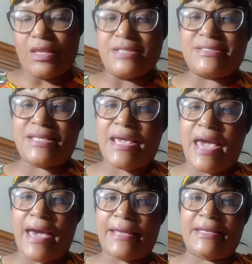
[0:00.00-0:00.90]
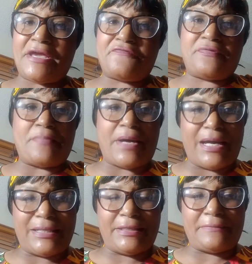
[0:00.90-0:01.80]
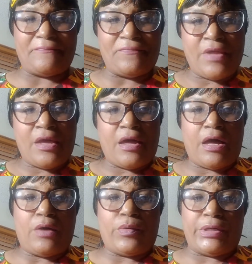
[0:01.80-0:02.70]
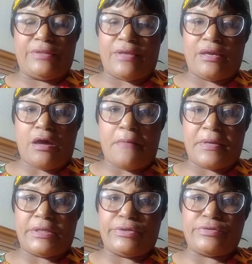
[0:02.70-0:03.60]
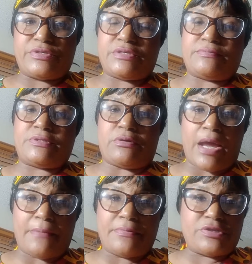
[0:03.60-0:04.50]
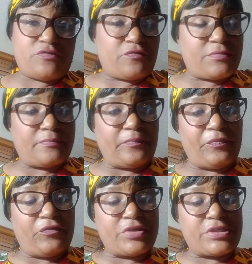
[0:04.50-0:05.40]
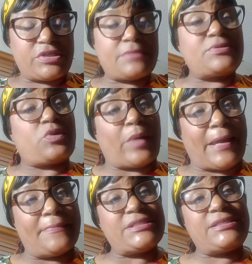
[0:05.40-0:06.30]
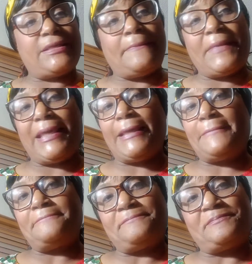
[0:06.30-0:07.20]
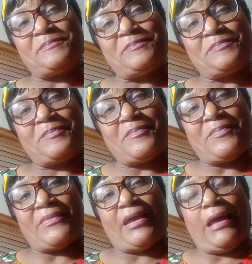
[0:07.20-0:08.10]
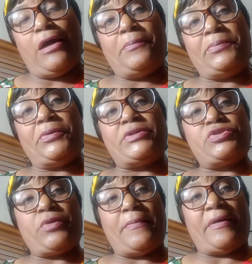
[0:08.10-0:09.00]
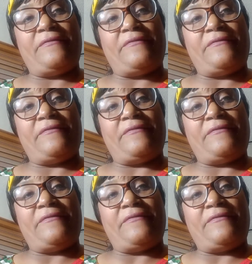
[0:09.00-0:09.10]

and say hi to everybody. I want to thank all my new subscribers for, for subscribing to me. I hope you enjoy my